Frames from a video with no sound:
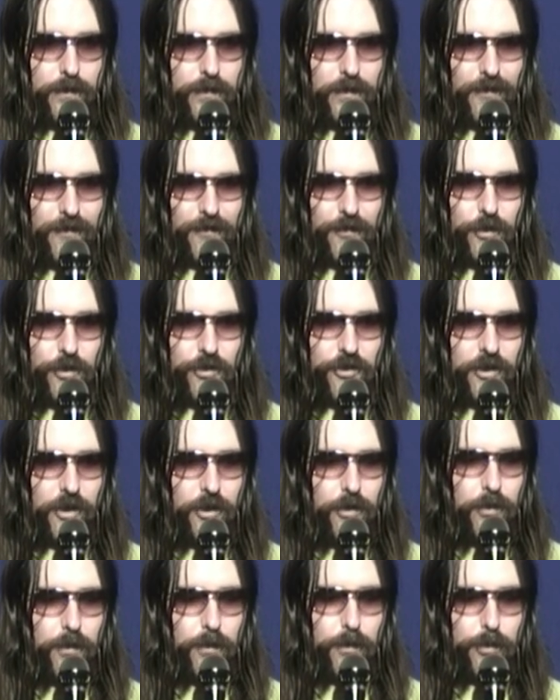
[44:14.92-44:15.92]
unfortunately
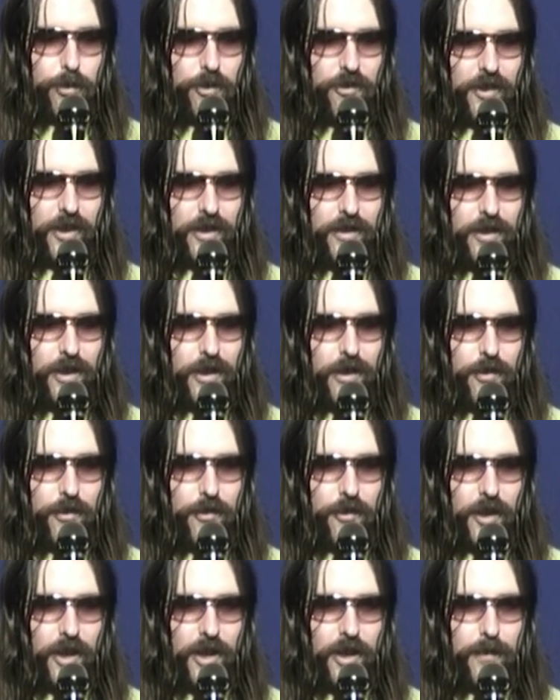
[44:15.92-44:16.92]
couldn't present
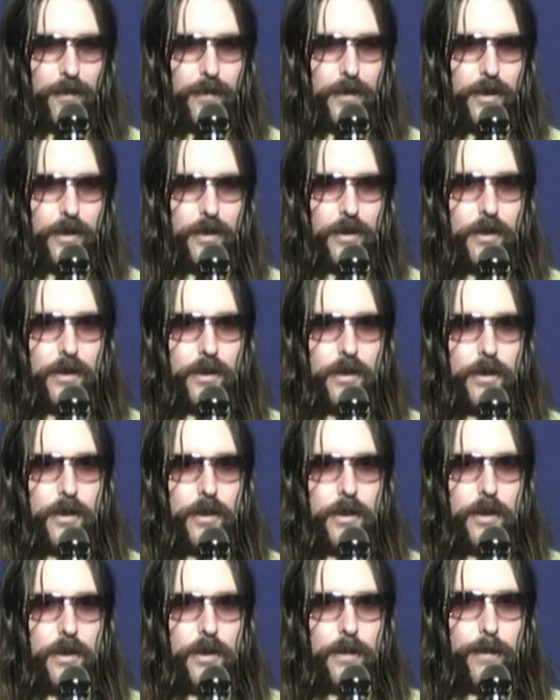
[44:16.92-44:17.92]
those.
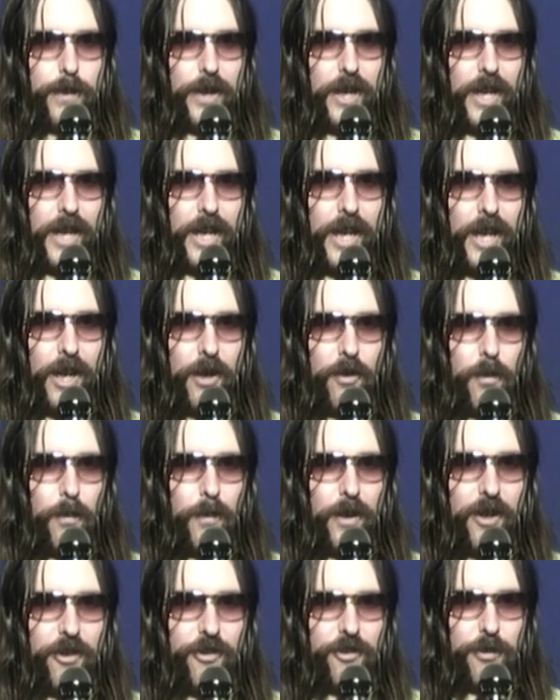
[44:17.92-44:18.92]
But anyhow, I
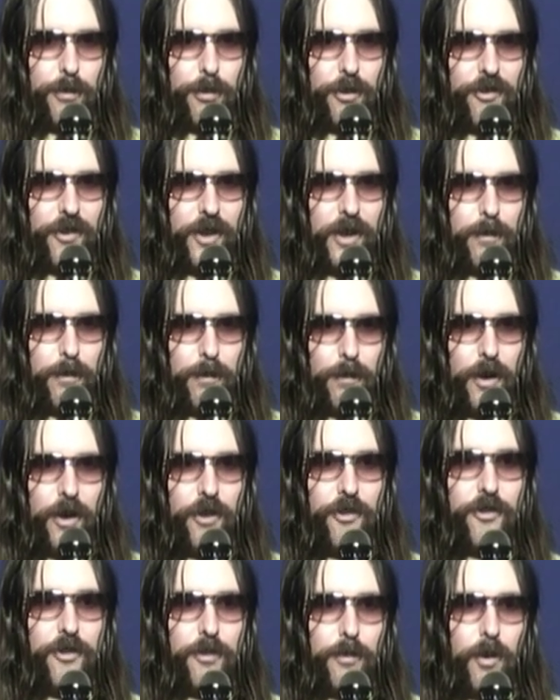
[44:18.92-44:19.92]
managed to present
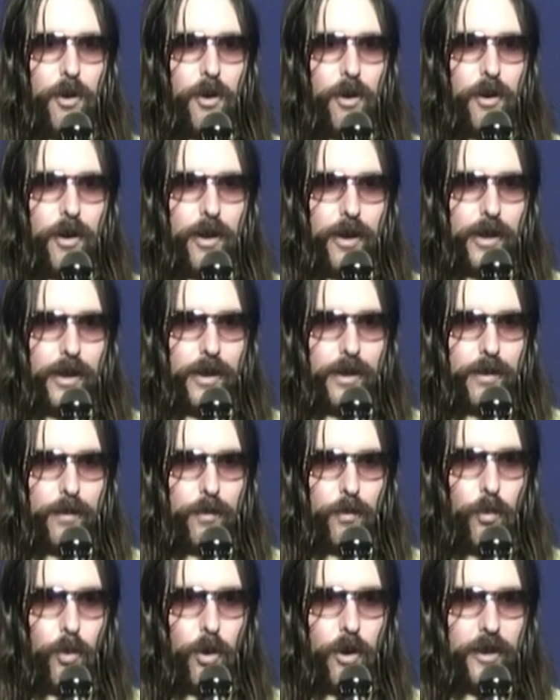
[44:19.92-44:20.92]
most of my
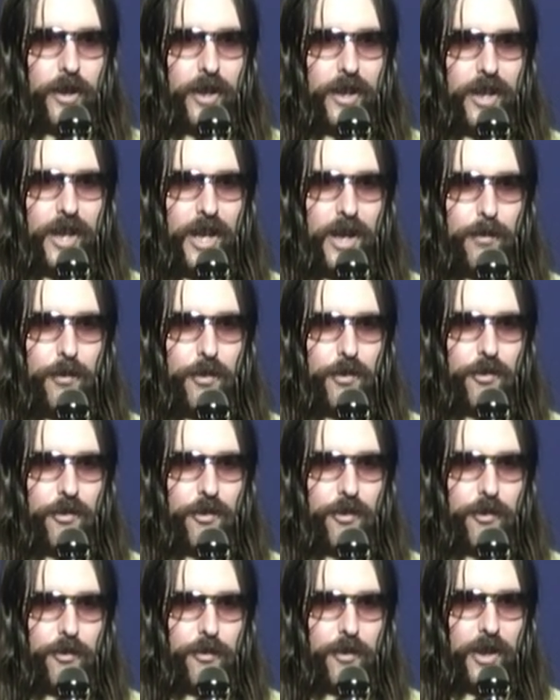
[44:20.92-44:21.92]
working
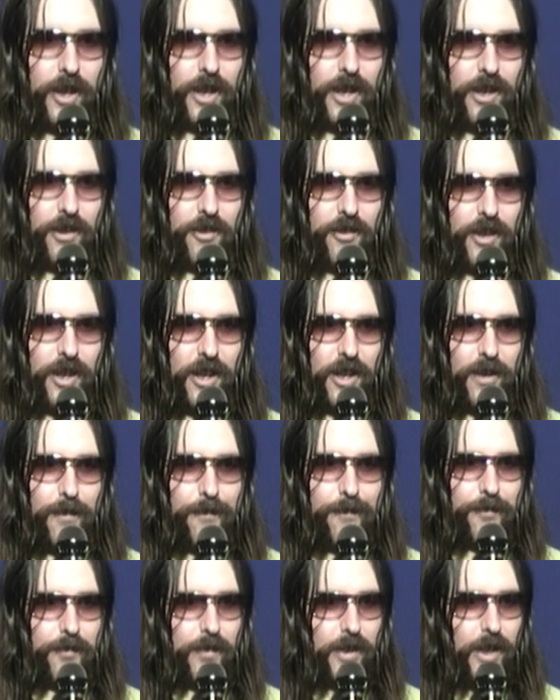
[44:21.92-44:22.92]
cameras, and
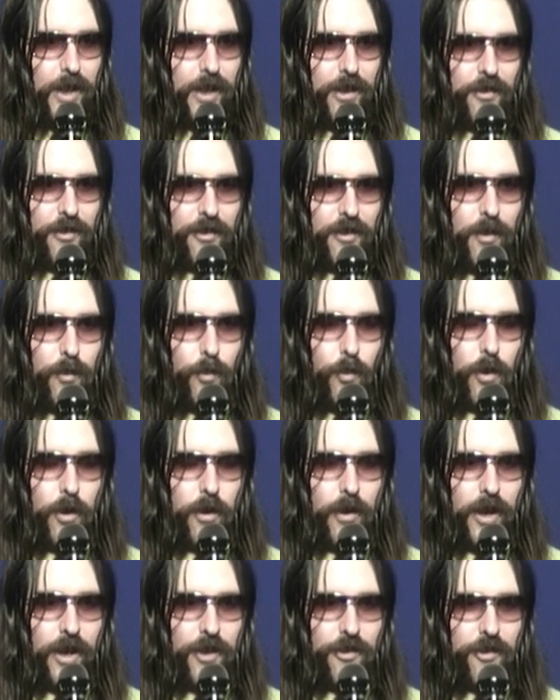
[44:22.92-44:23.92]
yeah, some
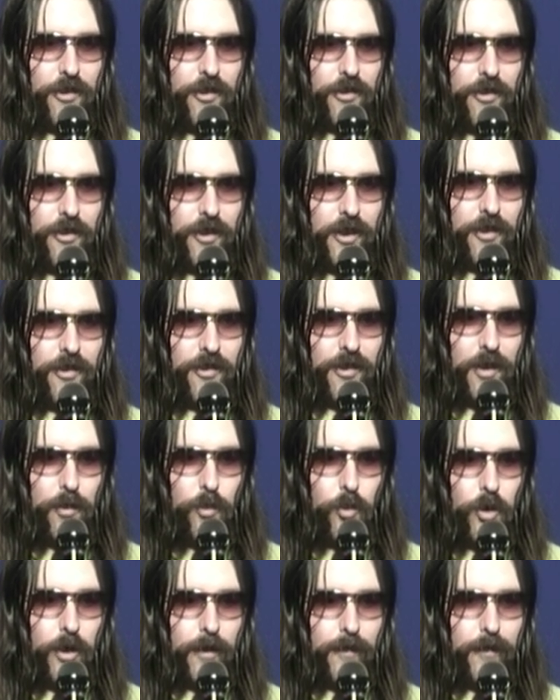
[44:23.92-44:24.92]
work, as you see, some
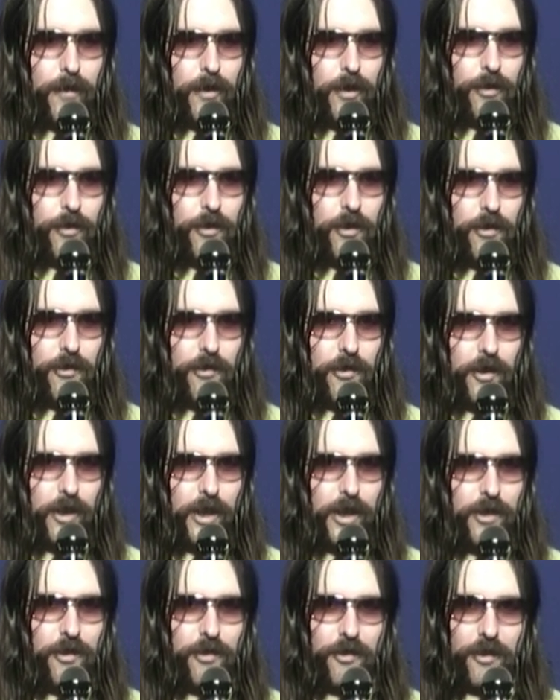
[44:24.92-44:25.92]
work very
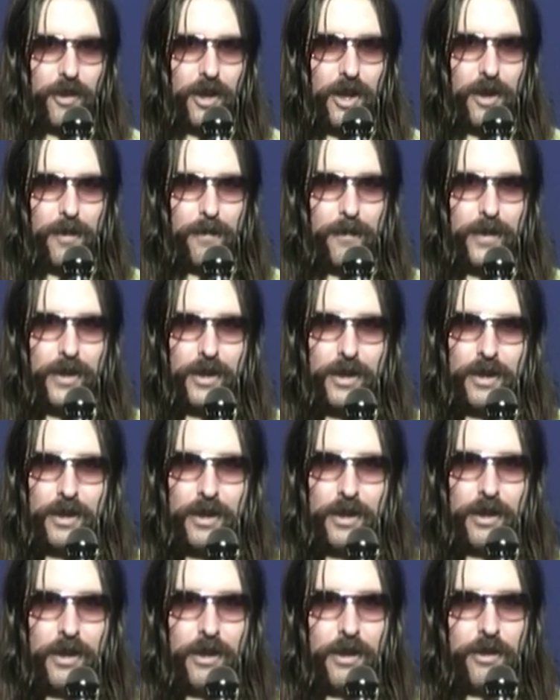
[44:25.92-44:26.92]
nicely, some
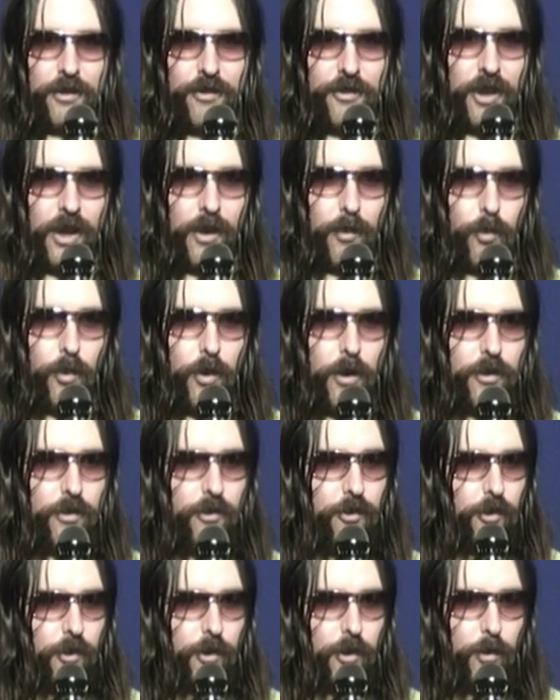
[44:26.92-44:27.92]
don't work
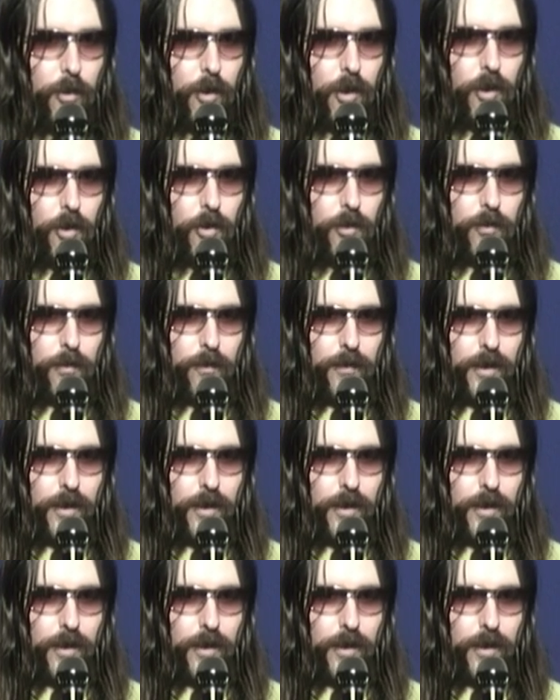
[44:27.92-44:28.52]
too well,